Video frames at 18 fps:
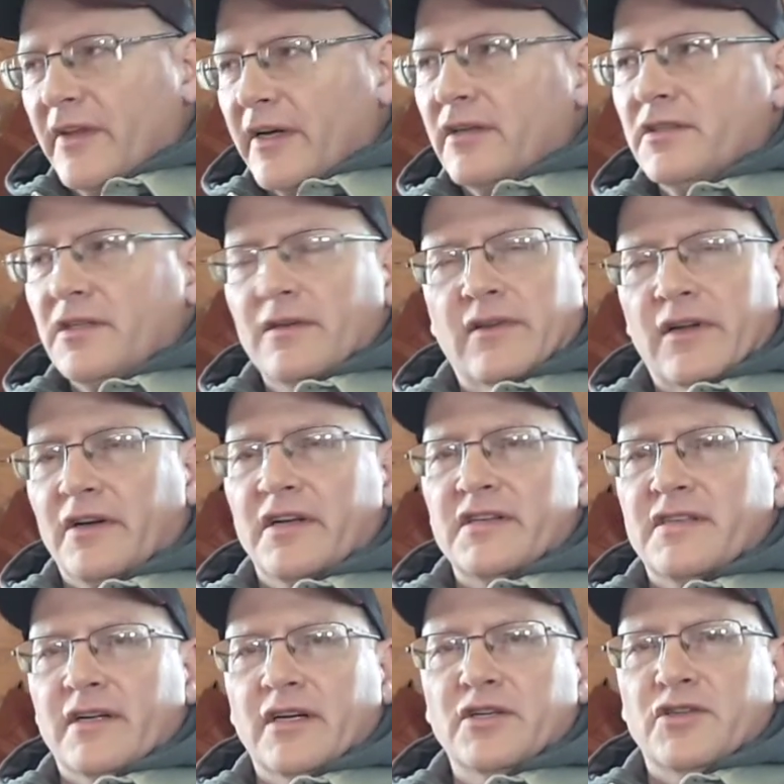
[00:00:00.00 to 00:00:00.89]
They're
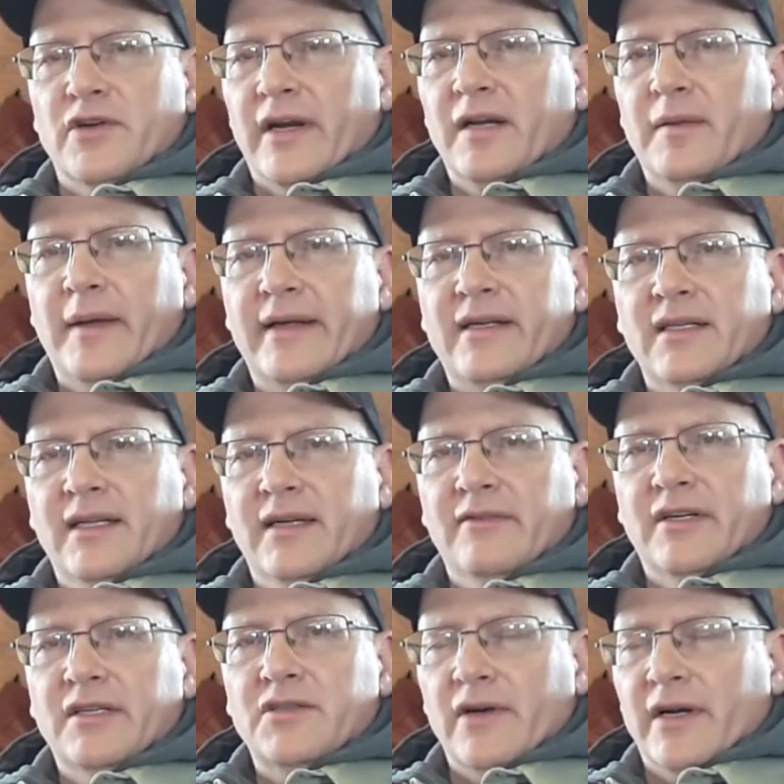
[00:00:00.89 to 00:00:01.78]
just there trying to make a
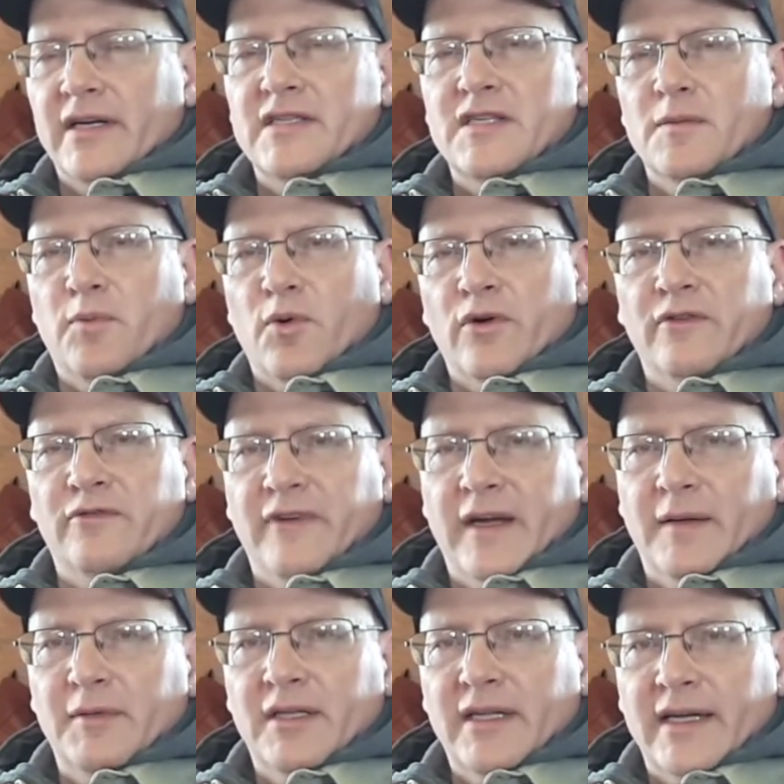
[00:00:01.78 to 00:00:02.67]
living, trying to support a
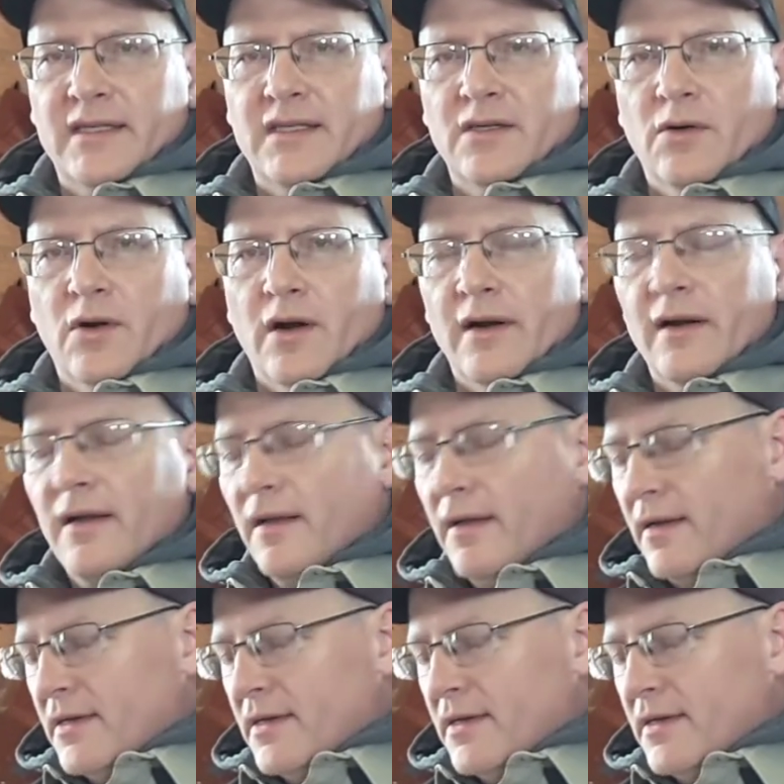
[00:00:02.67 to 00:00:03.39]
family like you are.